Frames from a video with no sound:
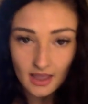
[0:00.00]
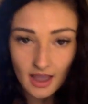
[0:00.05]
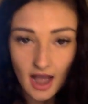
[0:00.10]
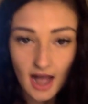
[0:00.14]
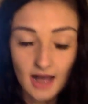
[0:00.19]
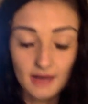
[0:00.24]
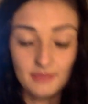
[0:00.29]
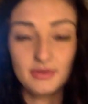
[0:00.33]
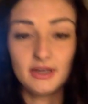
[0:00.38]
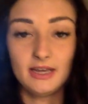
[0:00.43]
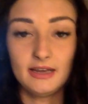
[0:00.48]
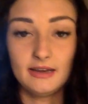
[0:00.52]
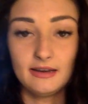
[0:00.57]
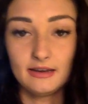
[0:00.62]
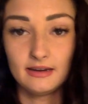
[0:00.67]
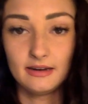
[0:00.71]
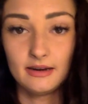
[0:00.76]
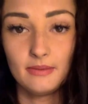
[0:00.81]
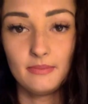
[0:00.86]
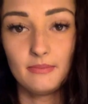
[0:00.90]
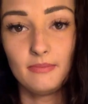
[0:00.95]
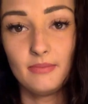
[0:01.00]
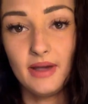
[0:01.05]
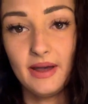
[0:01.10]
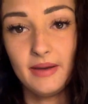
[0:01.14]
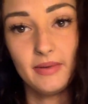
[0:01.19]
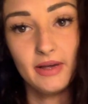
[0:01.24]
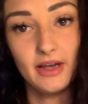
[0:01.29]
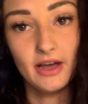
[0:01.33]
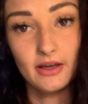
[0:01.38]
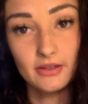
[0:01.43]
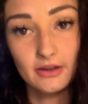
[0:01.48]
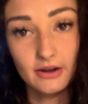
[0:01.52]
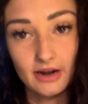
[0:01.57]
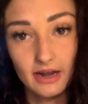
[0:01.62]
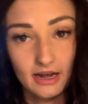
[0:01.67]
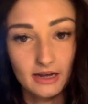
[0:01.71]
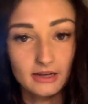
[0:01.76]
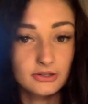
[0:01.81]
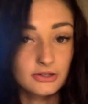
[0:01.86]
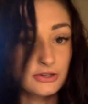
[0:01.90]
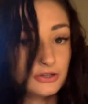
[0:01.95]
I mean, maybe other
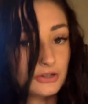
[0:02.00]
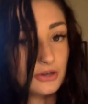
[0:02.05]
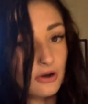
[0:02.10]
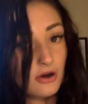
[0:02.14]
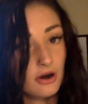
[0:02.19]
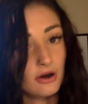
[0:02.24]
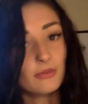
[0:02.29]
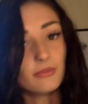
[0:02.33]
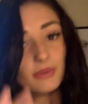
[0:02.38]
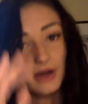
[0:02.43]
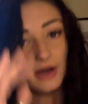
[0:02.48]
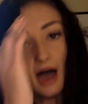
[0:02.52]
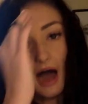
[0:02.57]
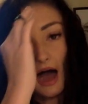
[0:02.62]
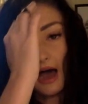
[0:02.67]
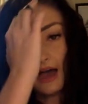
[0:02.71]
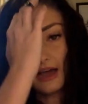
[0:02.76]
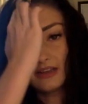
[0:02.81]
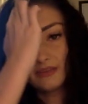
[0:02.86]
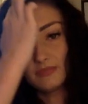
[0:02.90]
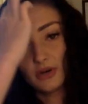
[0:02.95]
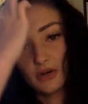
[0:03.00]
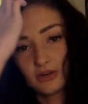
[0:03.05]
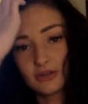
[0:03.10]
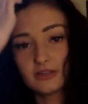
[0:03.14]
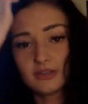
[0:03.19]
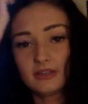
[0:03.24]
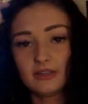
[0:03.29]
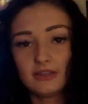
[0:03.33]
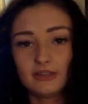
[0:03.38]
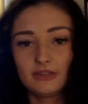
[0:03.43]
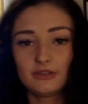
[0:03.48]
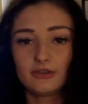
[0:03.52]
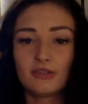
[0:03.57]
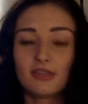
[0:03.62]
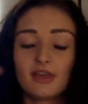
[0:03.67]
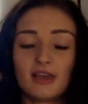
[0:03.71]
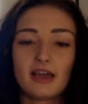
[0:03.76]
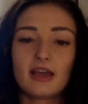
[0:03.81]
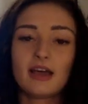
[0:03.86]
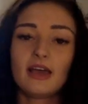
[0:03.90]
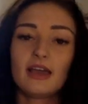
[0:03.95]
Cancers are, but I personally don't
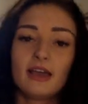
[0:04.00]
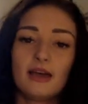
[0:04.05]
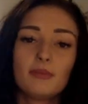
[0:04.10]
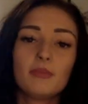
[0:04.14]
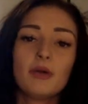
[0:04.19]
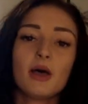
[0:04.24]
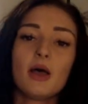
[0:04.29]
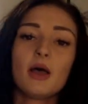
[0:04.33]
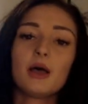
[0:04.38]
think I am.